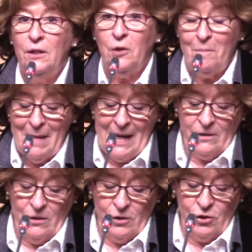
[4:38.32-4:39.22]
to
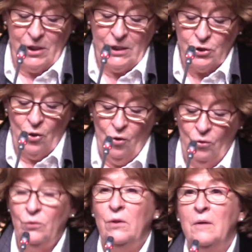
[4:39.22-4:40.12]
manage its
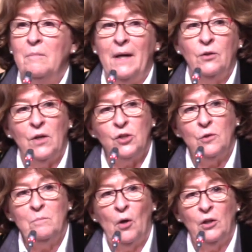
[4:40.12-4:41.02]
own
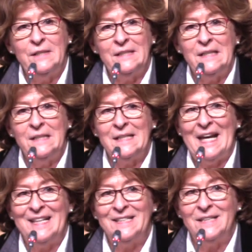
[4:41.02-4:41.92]
migration policies
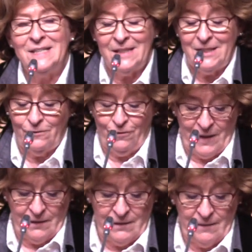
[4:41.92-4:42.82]
as it sees
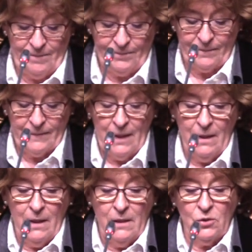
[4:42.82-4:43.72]
fit.
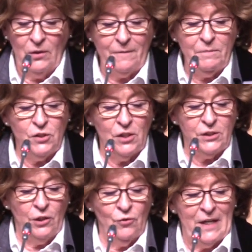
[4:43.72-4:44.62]
So let me
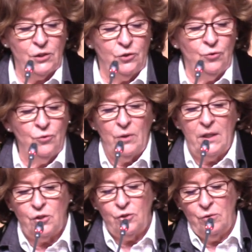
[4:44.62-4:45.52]
just address two
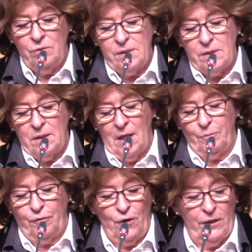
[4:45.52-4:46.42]
issues
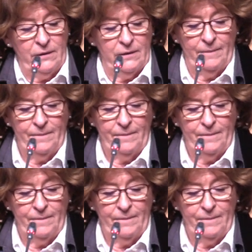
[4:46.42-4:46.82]
up front.